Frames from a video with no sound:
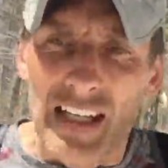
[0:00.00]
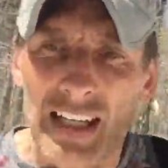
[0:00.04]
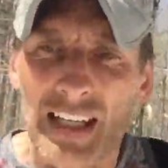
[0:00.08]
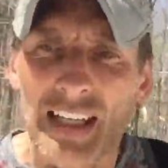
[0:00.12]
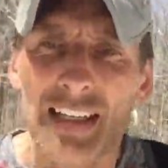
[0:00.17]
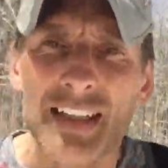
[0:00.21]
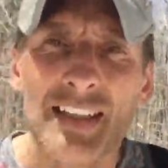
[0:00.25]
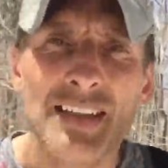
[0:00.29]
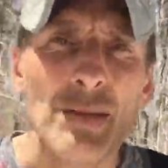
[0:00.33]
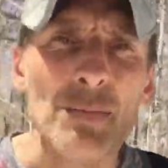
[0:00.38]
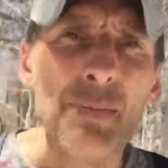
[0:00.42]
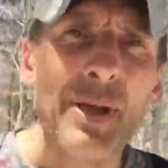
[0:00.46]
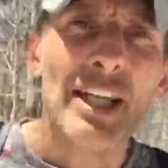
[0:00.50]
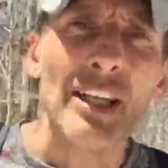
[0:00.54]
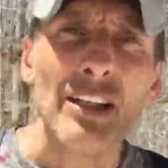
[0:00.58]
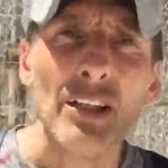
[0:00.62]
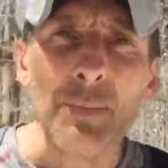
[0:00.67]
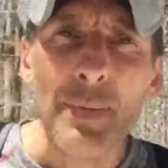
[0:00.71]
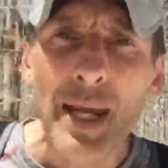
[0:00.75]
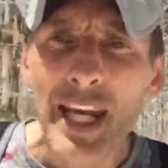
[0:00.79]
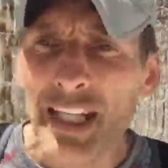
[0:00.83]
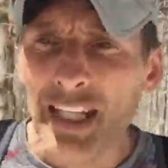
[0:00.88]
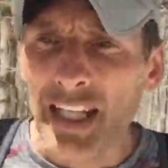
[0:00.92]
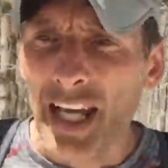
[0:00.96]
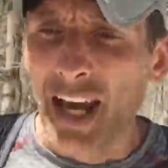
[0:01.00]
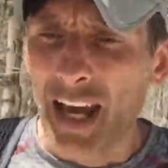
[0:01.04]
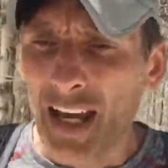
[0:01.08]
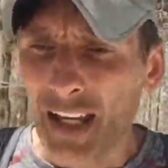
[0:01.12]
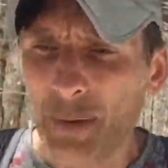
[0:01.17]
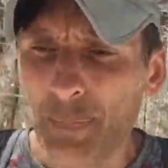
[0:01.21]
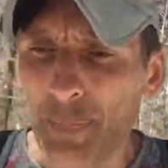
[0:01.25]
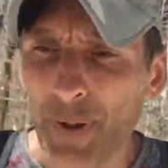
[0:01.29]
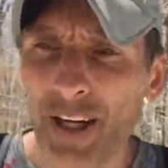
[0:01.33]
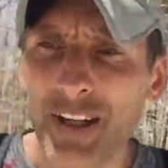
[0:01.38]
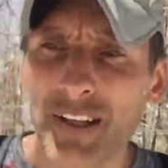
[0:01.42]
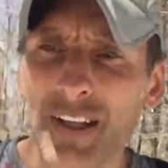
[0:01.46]
is a
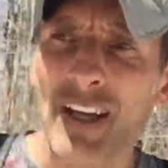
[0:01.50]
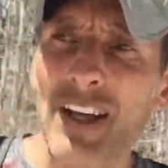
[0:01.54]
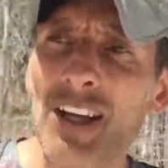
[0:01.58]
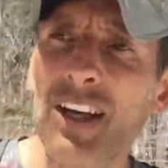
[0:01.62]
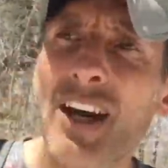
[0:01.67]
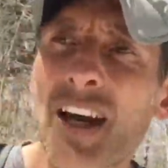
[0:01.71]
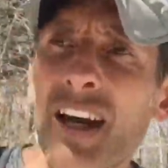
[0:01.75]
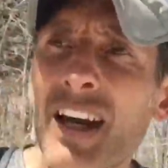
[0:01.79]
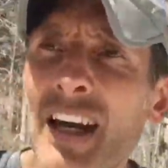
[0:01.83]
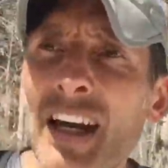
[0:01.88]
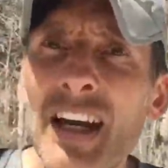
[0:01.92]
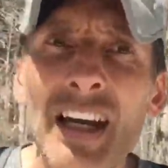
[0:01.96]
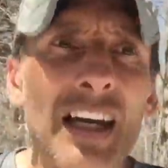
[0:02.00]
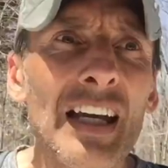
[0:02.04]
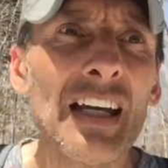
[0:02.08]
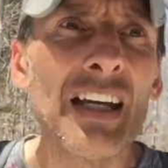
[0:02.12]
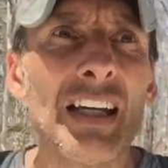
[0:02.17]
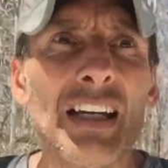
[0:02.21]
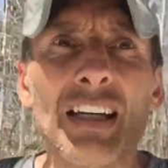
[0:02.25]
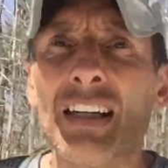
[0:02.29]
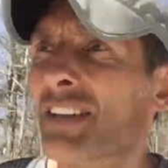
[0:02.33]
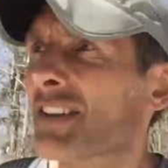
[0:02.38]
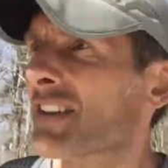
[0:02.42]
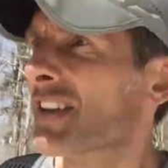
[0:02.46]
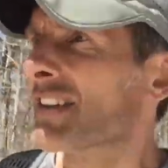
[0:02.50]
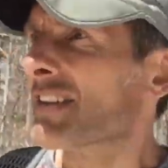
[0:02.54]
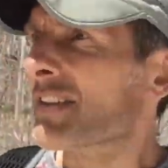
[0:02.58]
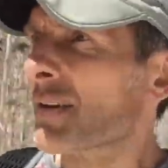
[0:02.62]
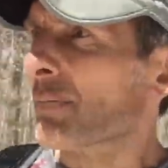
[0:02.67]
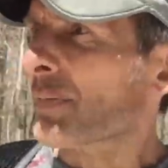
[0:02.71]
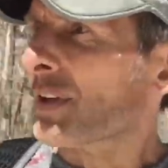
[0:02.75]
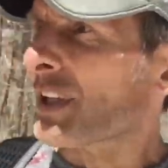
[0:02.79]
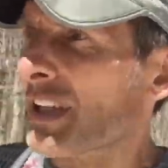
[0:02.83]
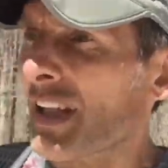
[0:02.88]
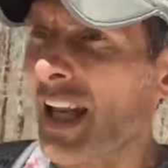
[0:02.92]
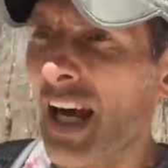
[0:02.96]
megalomaniac, but she's
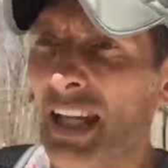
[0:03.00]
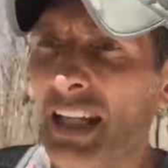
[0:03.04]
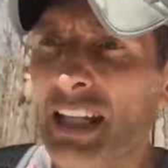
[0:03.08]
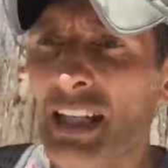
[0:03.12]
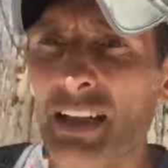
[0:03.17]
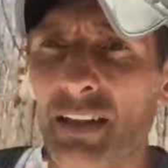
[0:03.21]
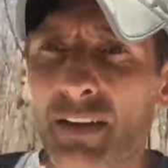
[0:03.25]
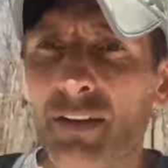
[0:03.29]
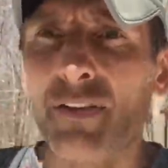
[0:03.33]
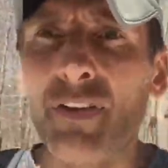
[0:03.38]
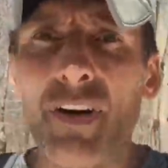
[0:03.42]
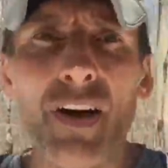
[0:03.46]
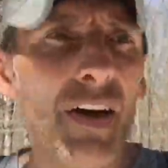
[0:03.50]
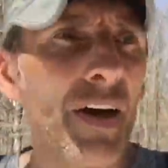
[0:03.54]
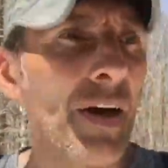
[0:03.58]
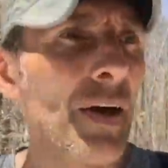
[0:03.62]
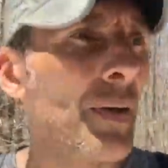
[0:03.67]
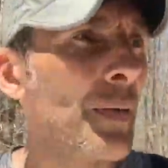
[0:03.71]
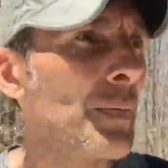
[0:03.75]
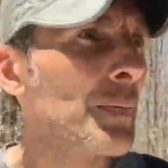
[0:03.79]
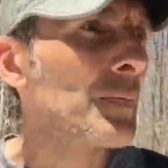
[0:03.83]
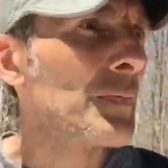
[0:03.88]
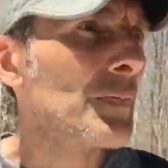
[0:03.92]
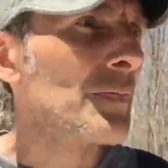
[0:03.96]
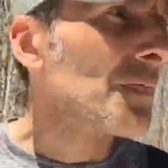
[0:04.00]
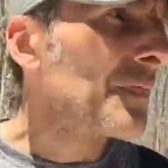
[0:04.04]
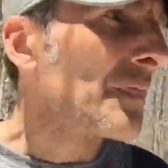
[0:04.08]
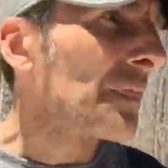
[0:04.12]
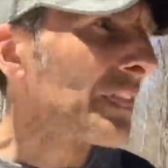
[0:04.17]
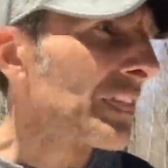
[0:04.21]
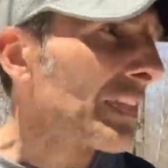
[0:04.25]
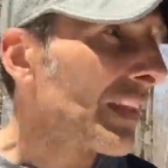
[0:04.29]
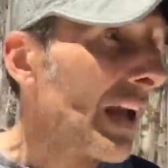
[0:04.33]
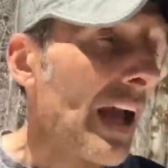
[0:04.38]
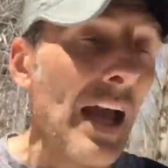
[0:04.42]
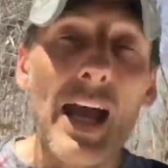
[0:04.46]
simply naive,
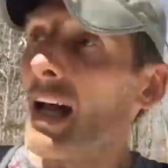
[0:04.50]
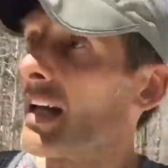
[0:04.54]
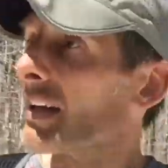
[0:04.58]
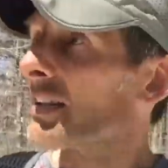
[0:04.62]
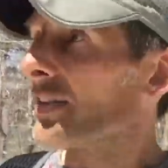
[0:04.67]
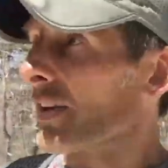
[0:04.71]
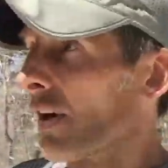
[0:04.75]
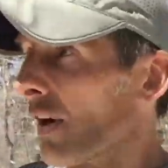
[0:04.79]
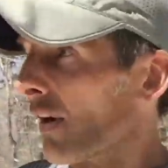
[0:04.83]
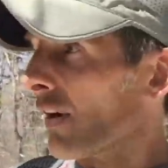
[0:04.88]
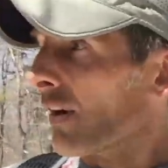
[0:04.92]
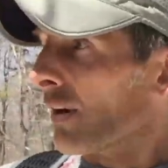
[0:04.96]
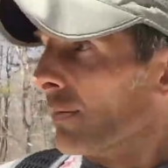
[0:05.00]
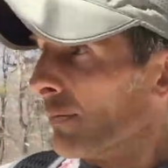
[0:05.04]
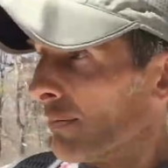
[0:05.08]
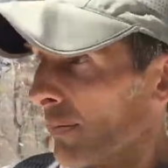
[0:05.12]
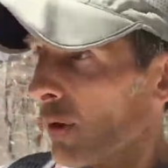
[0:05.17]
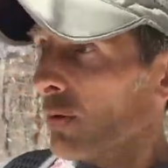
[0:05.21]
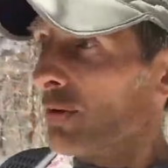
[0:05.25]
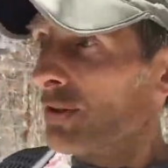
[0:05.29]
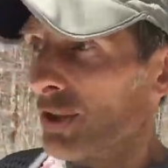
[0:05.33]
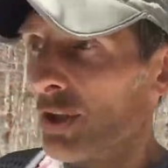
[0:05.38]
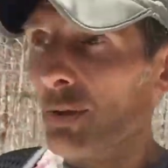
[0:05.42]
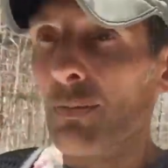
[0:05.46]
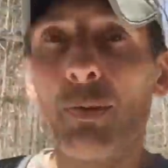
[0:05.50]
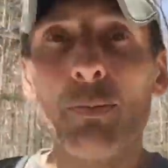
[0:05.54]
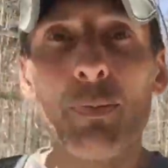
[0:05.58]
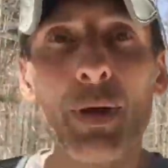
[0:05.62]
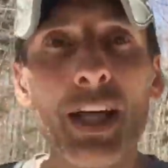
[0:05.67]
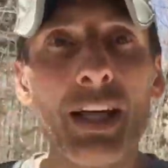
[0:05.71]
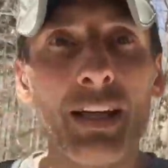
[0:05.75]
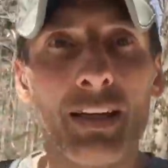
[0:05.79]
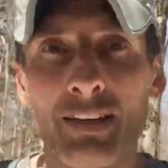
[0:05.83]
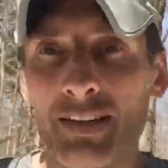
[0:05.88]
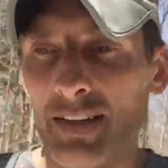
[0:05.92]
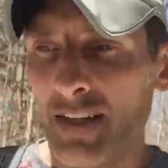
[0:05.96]
as are most human
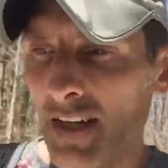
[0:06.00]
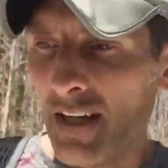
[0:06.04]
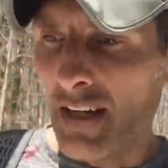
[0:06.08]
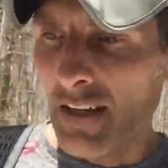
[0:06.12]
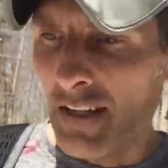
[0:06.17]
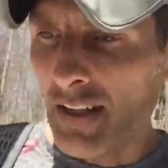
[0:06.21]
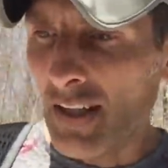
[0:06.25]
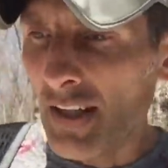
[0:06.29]
beings.